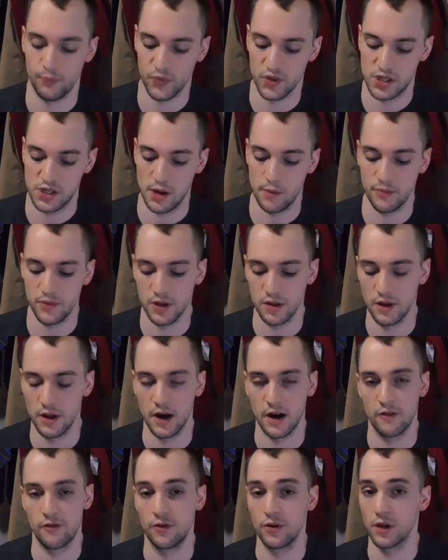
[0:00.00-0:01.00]
something that
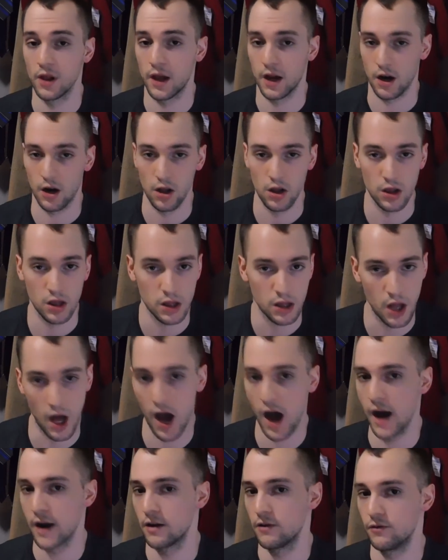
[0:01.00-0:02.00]
I feel like a
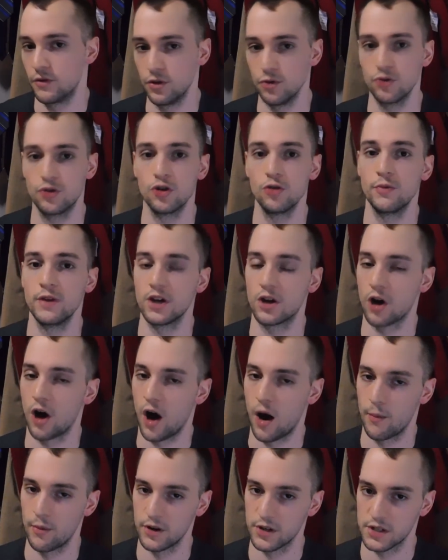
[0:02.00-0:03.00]
lot of YouTube
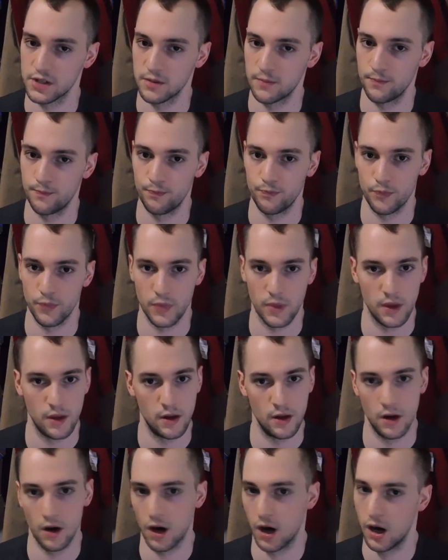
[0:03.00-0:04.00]
e-commerce
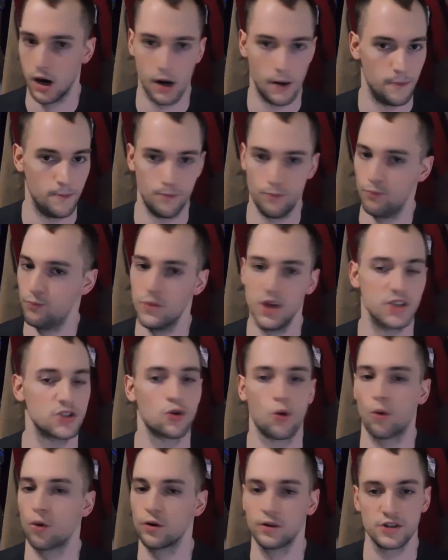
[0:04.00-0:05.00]

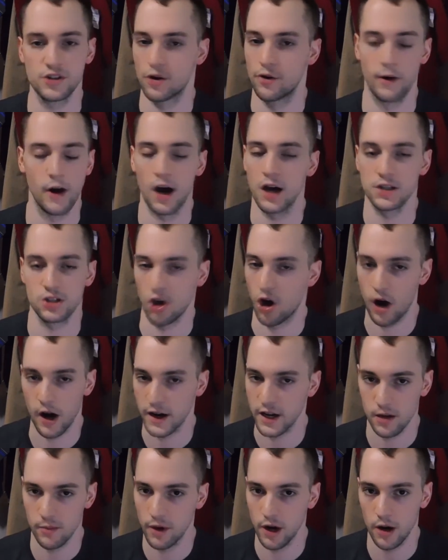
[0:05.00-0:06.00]
mentors are not
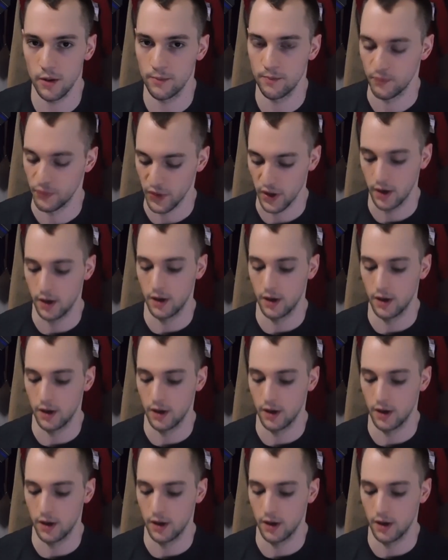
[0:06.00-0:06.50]
talking about,